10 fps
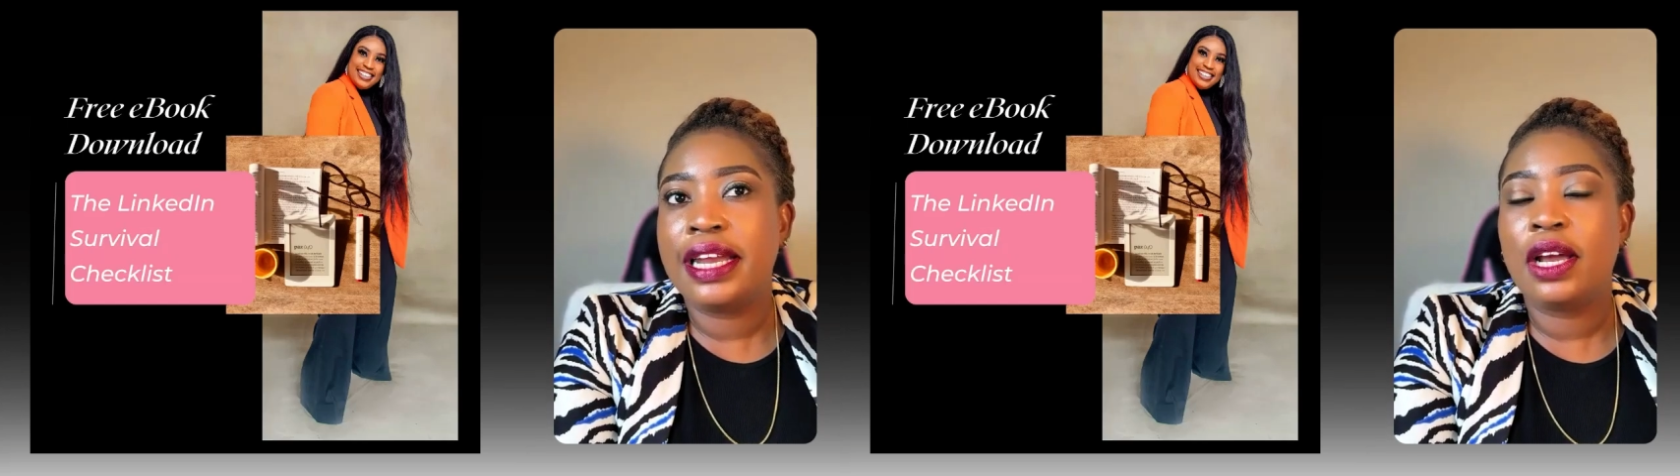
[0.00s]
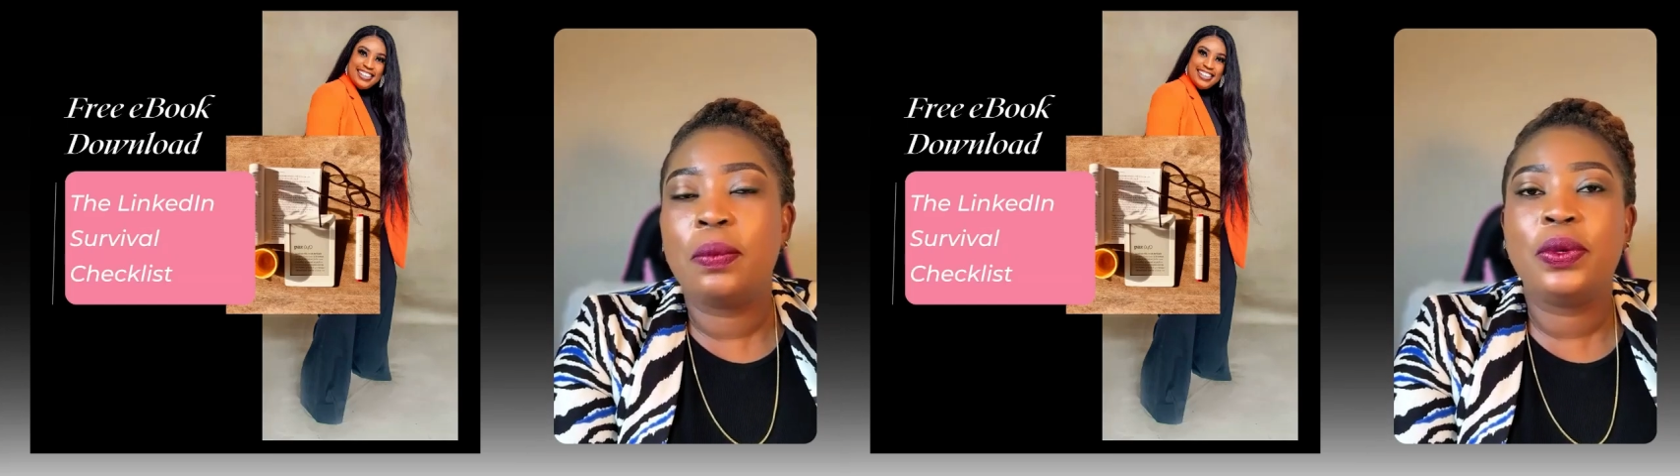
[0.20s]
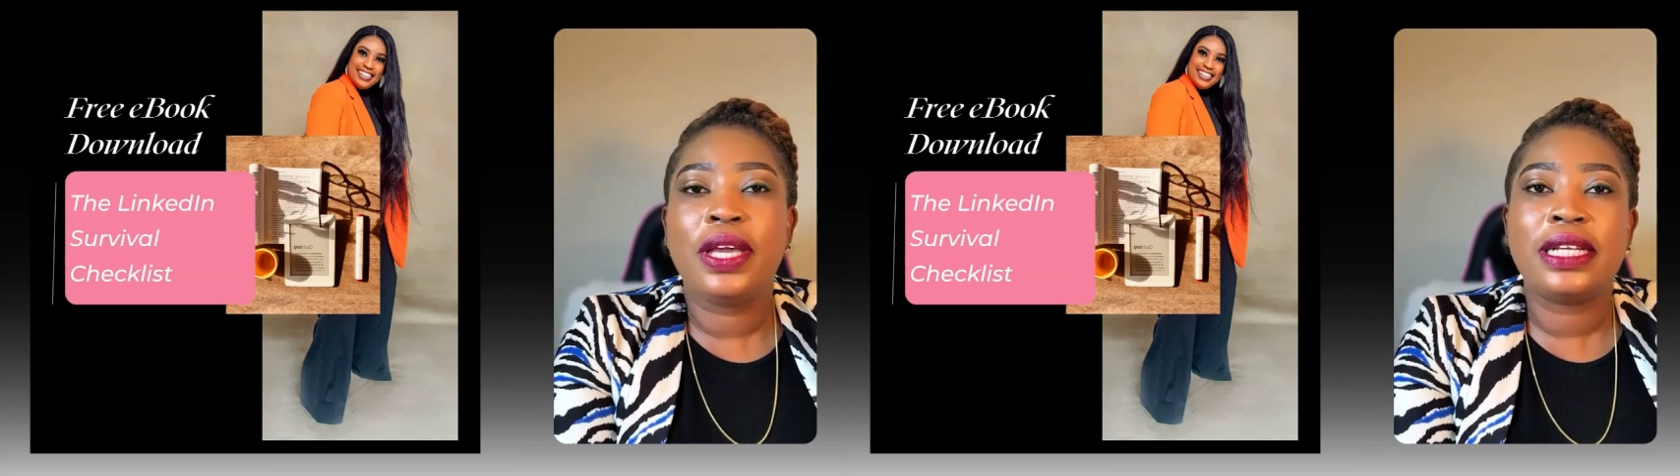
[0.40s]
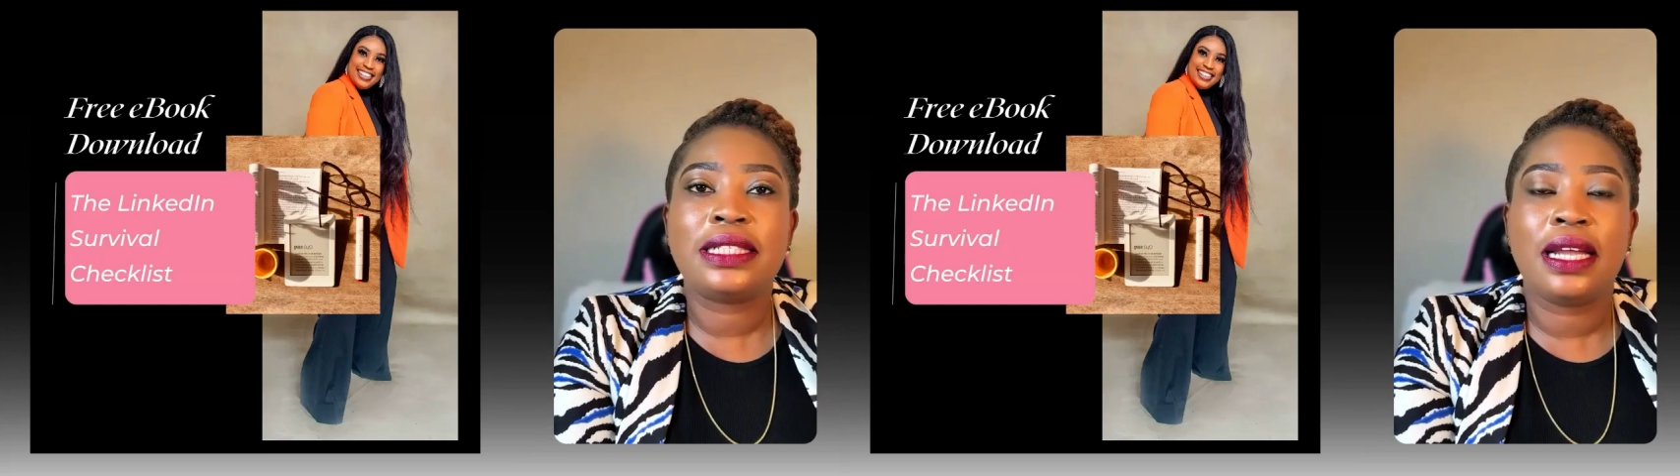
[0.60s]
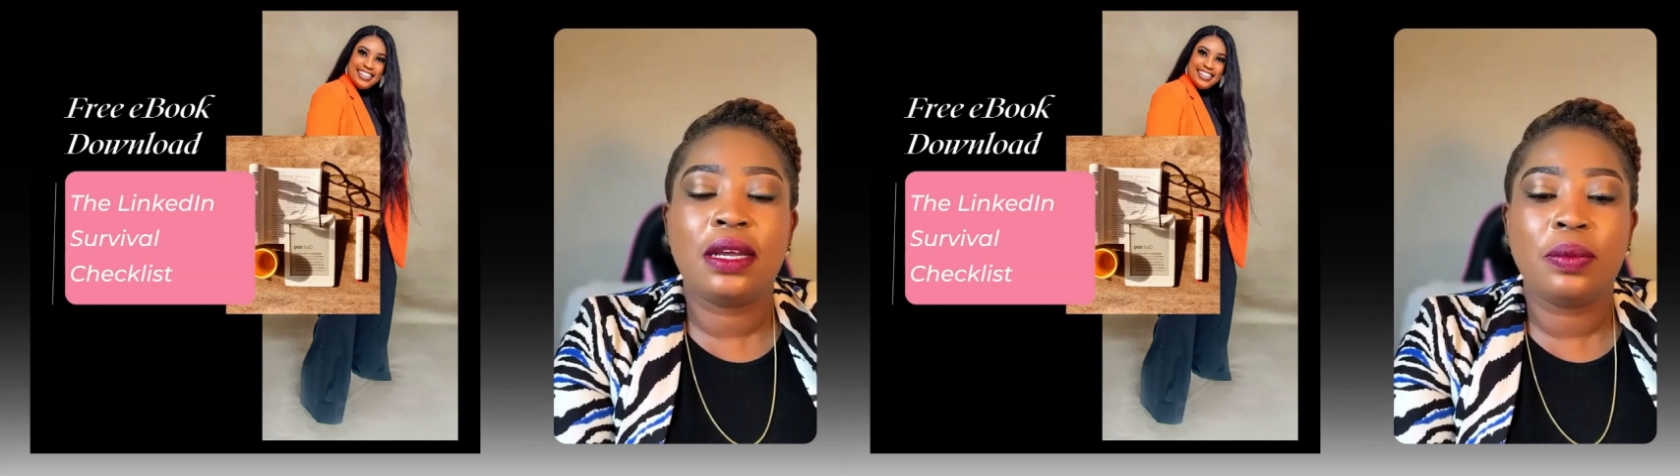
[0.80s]
and help you get
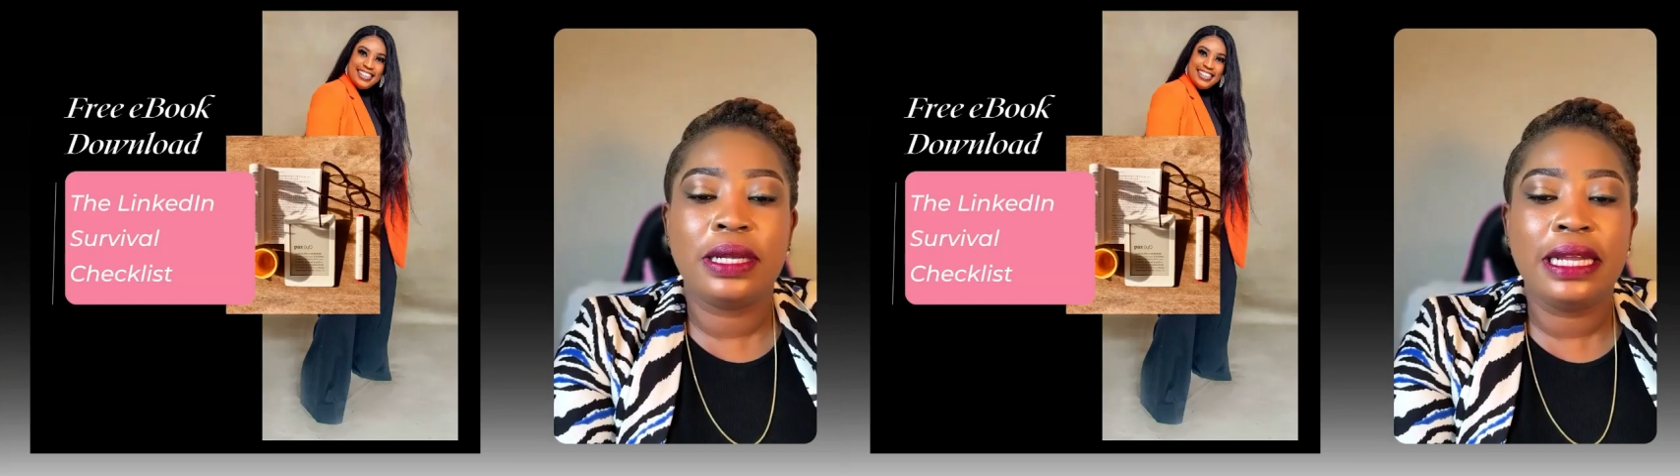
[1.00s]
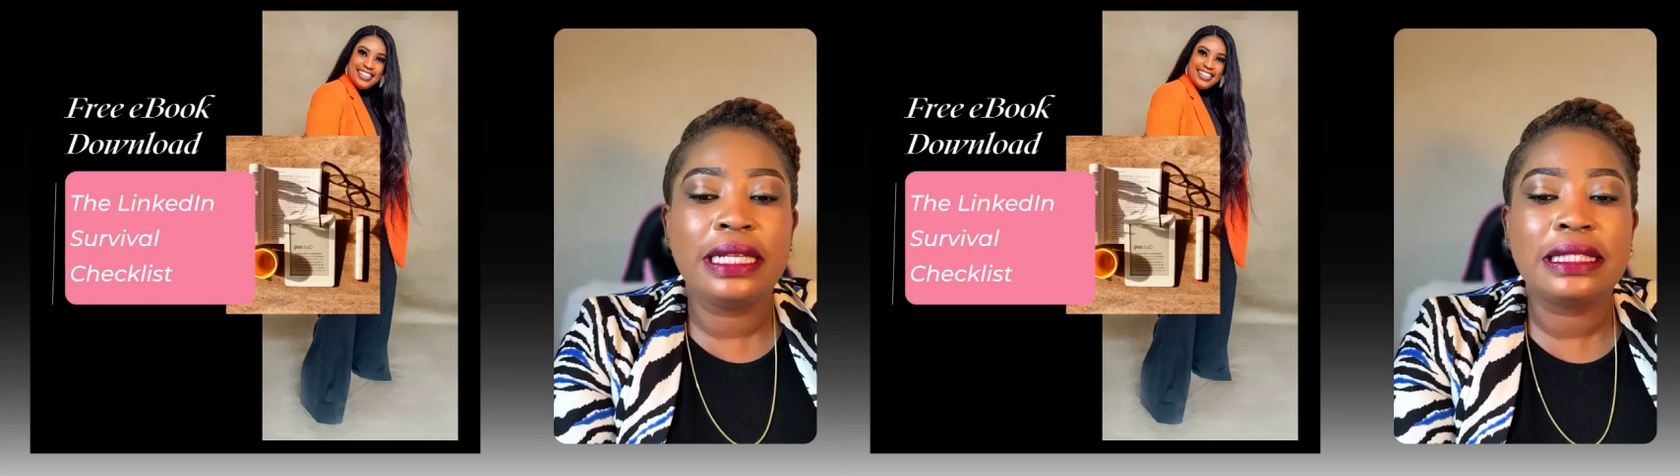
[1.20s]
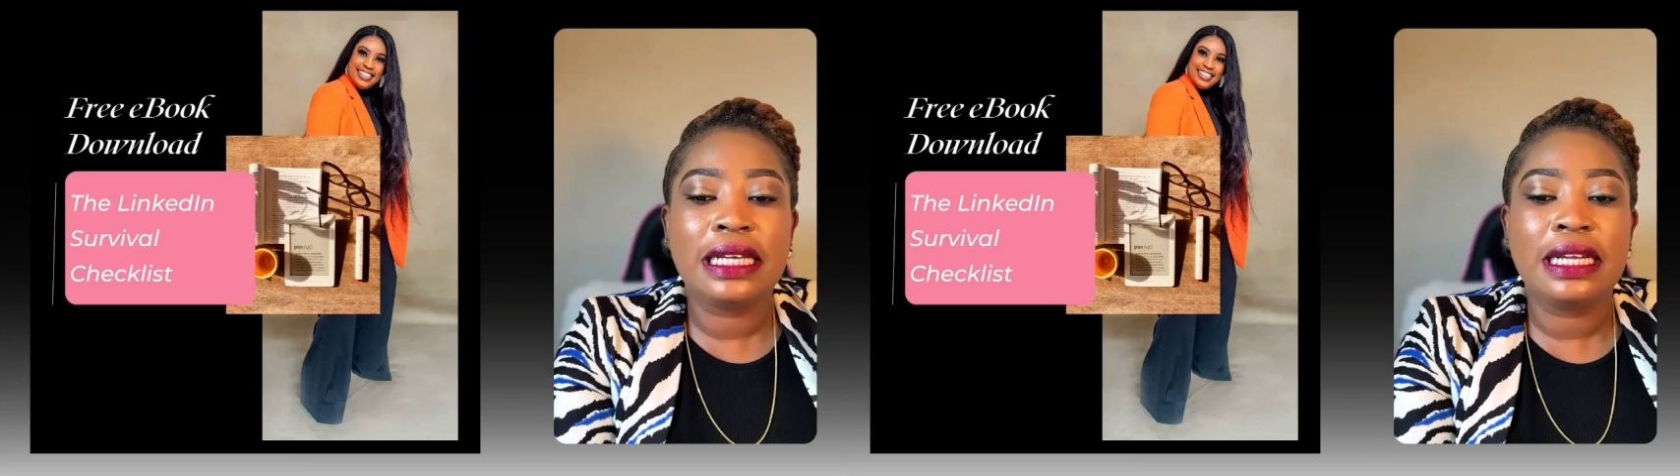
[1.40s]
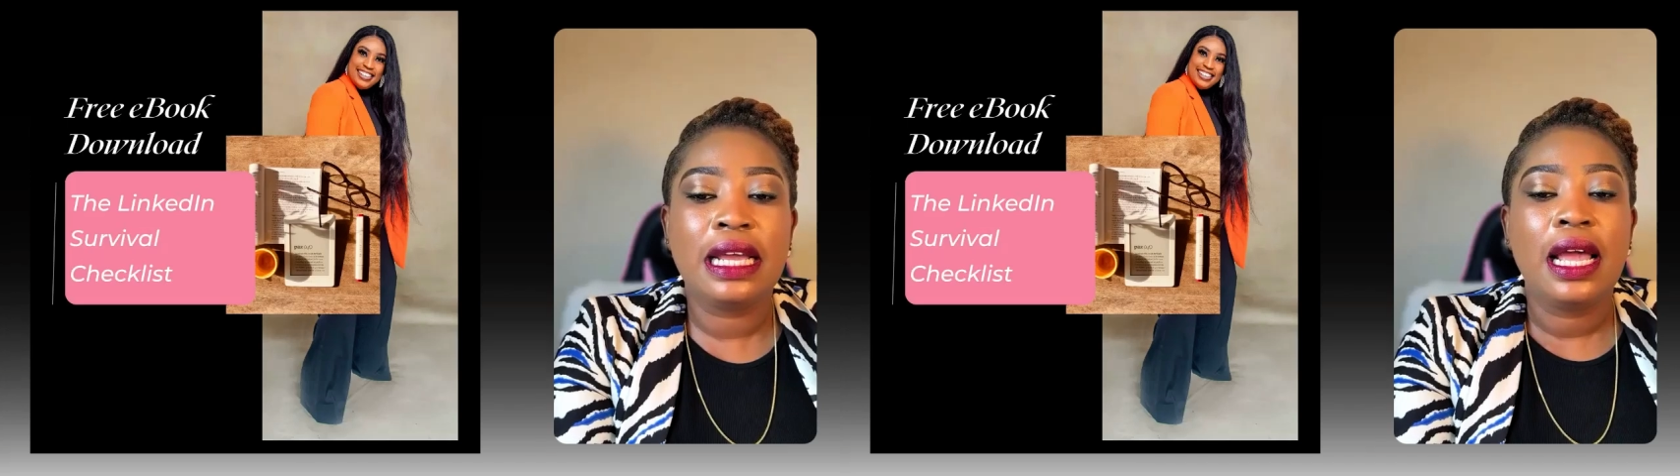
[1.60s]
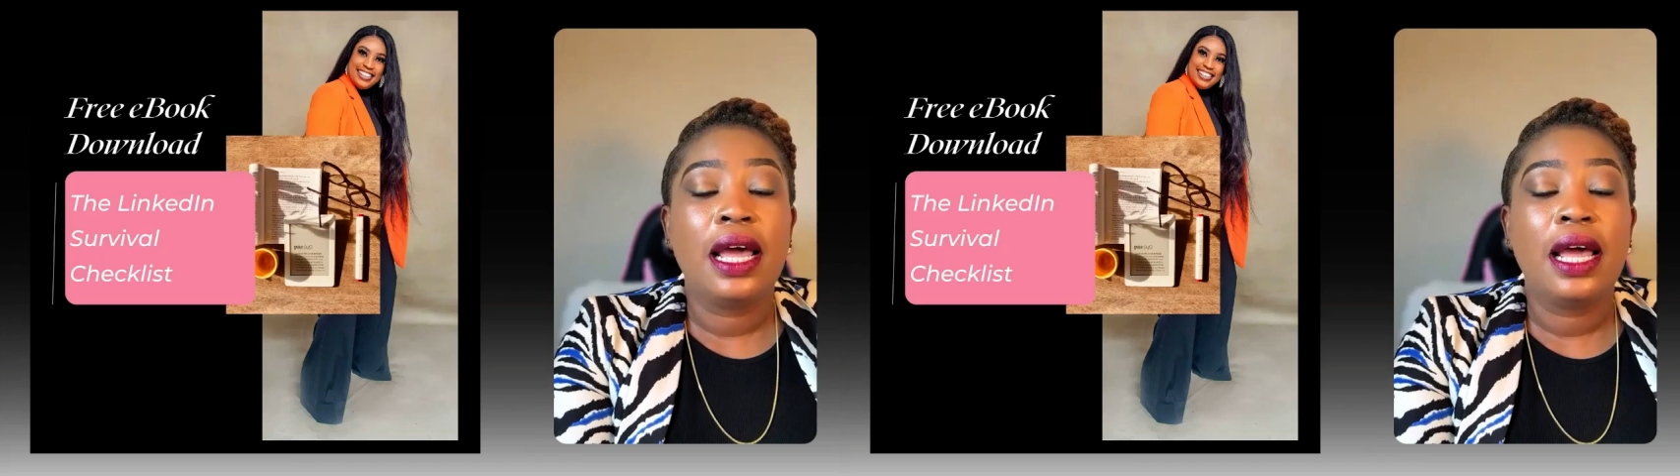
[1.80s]
started with LinkedIn.